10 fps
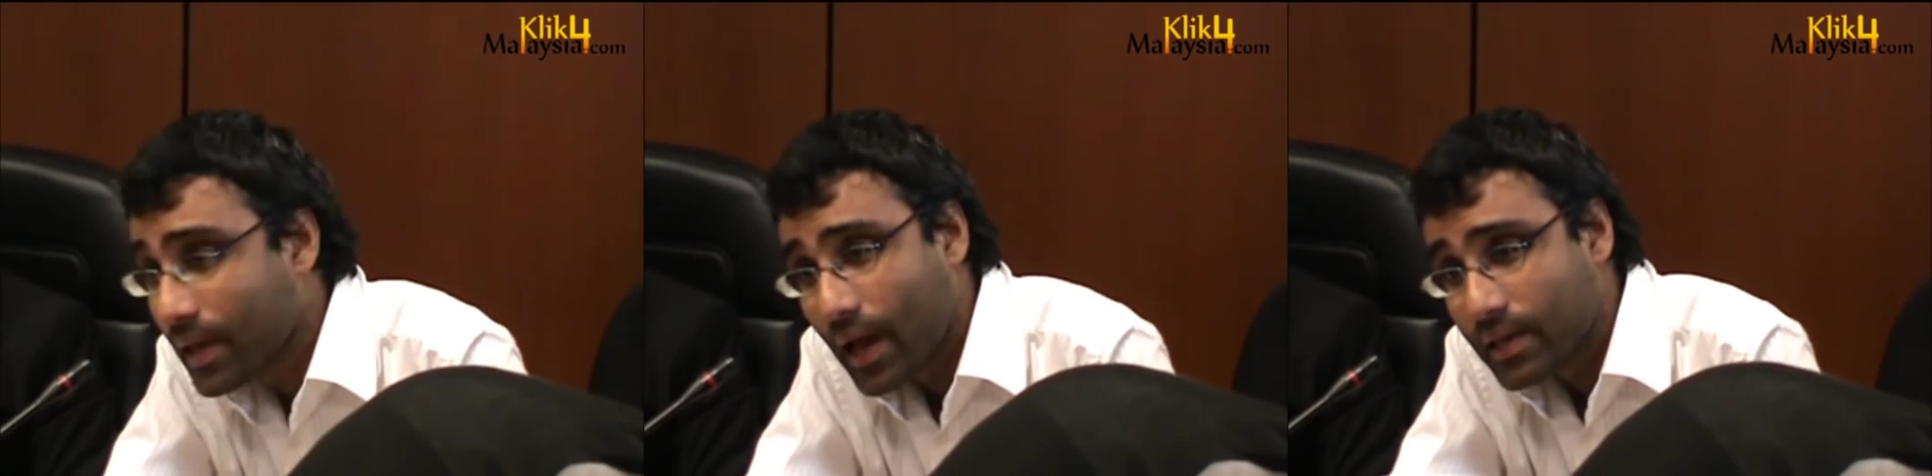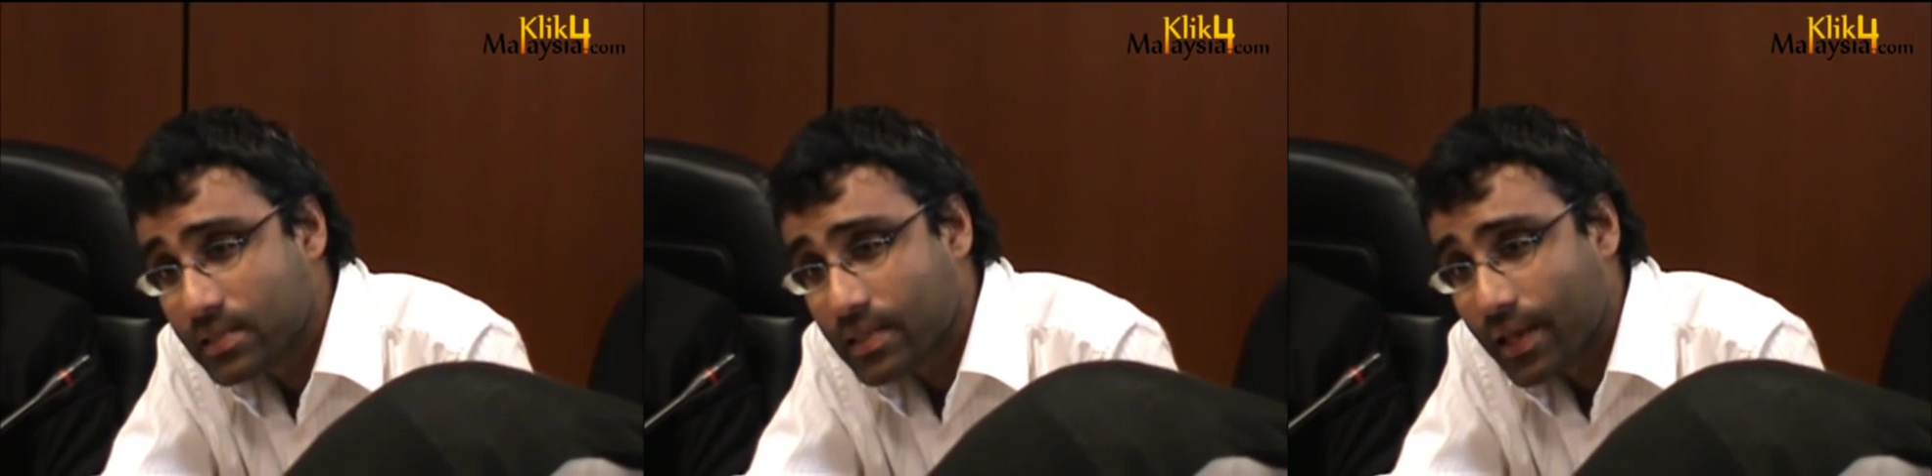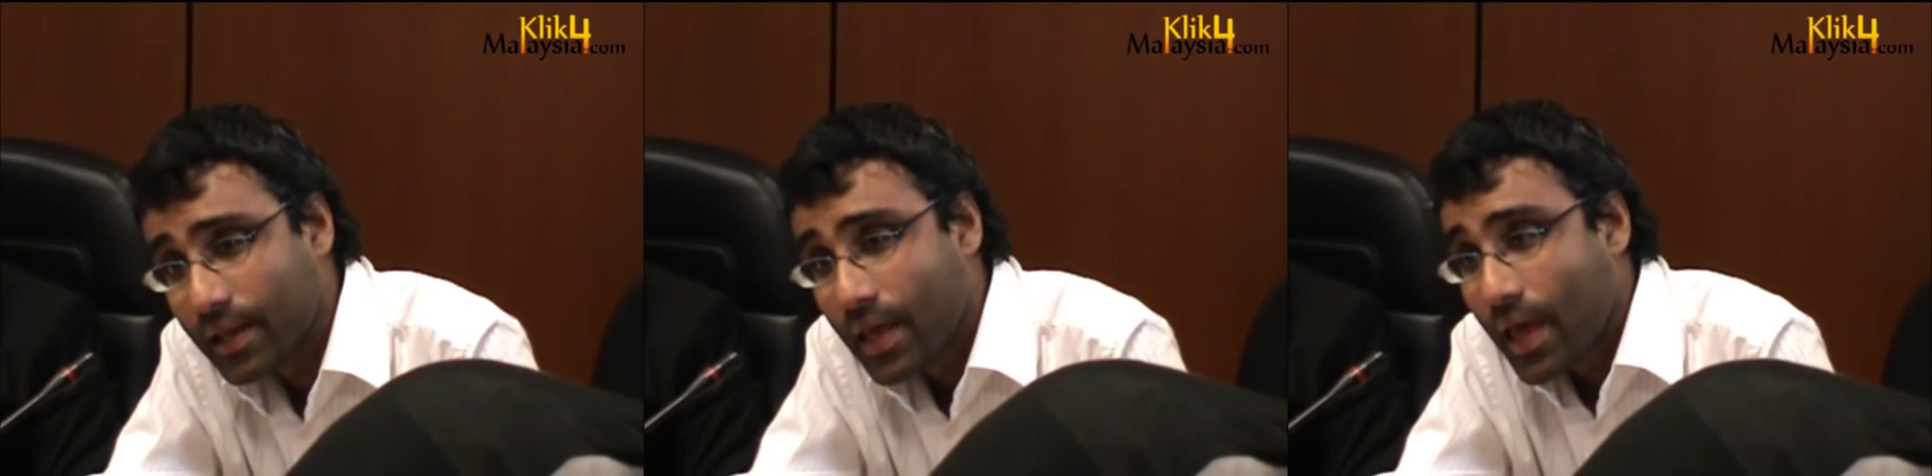
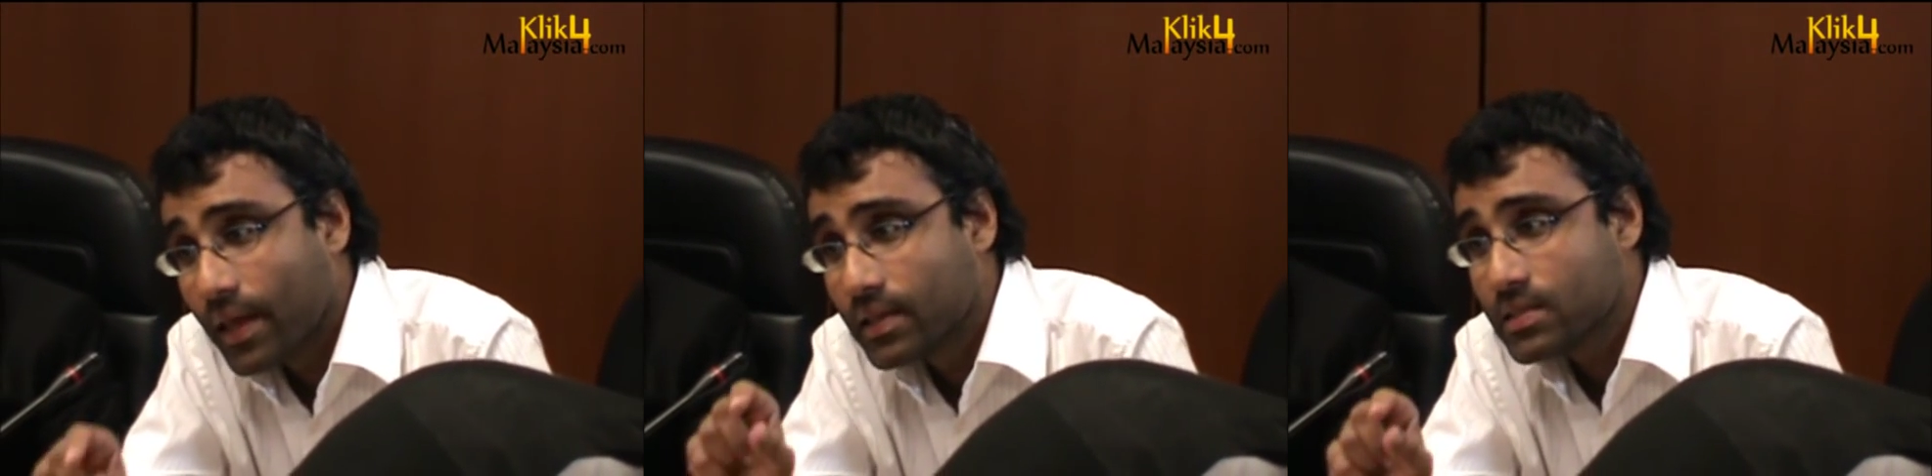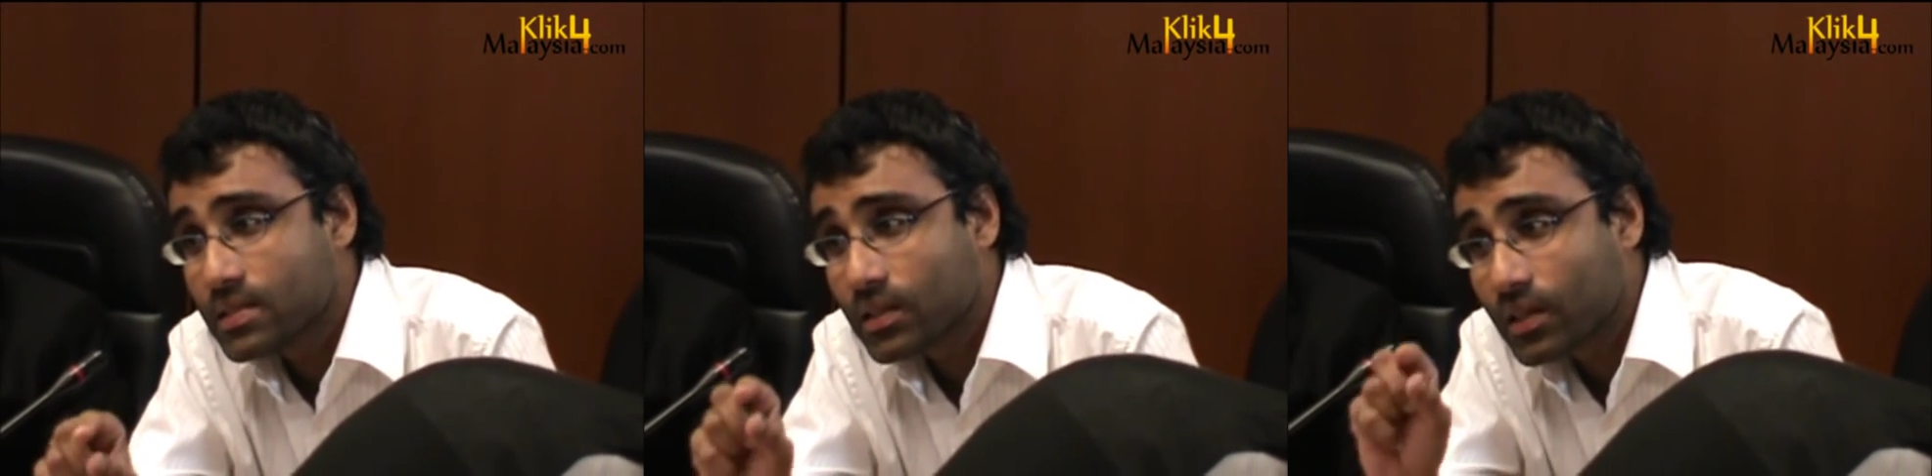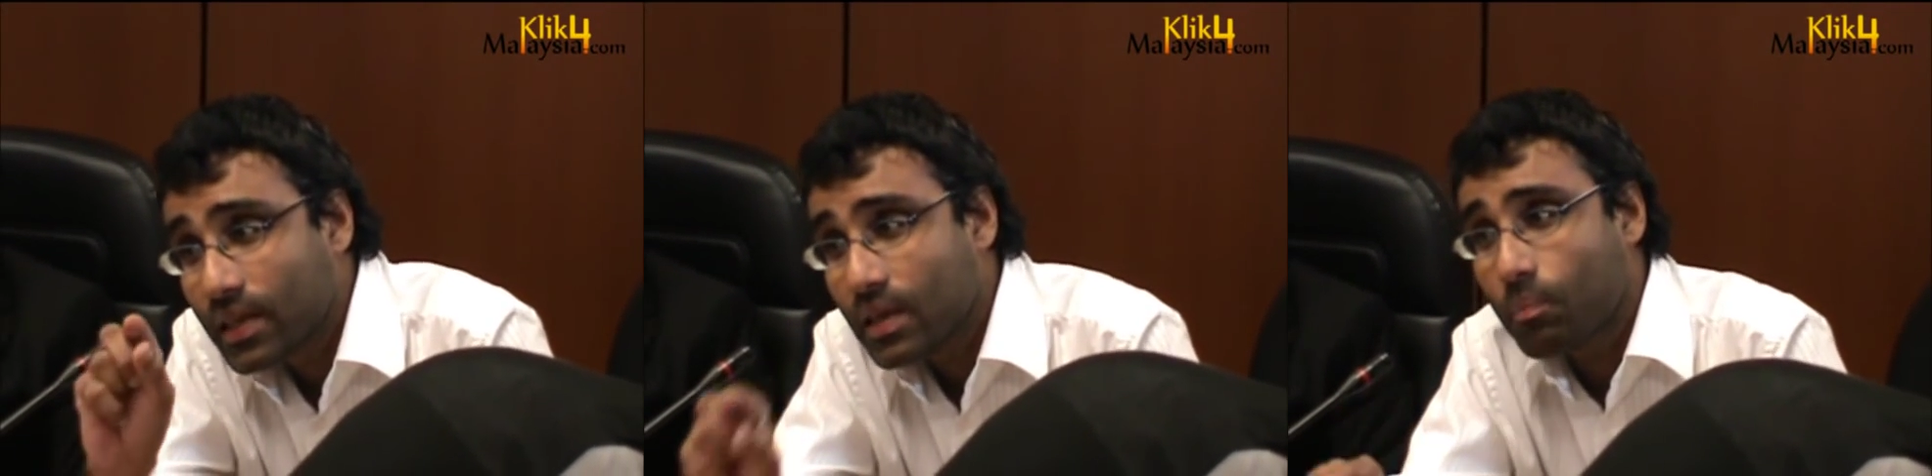understand. And this is a
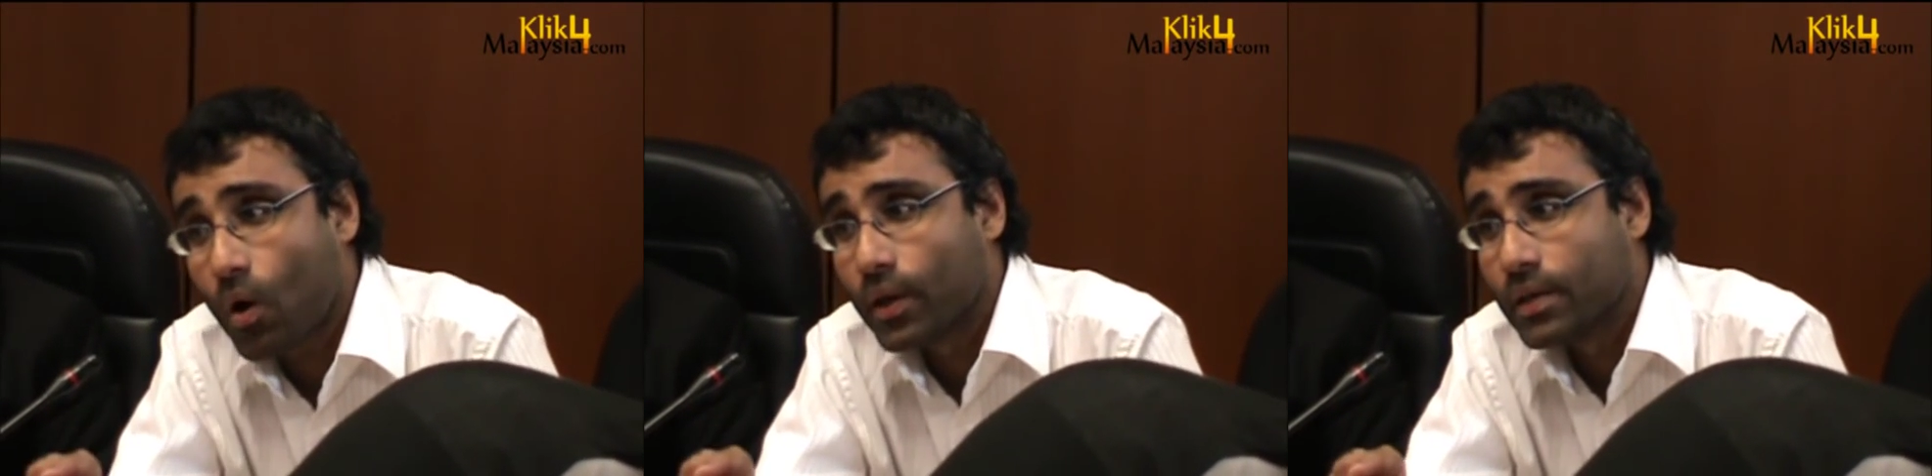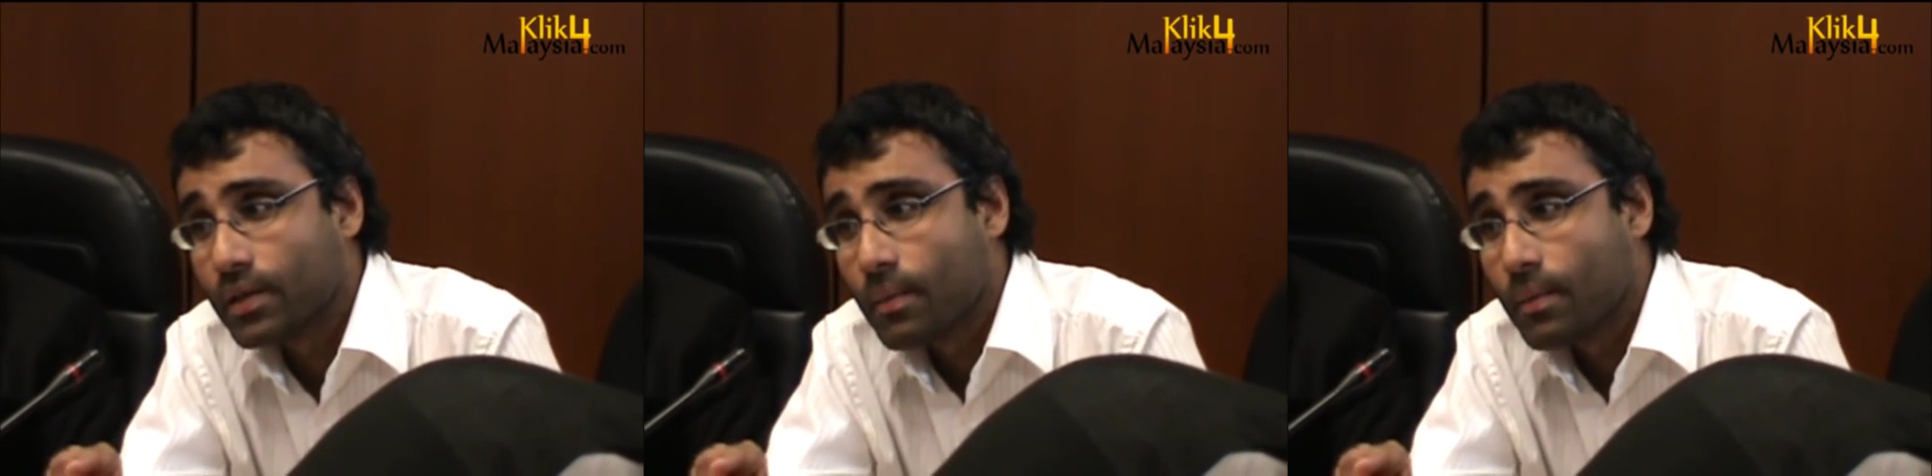key point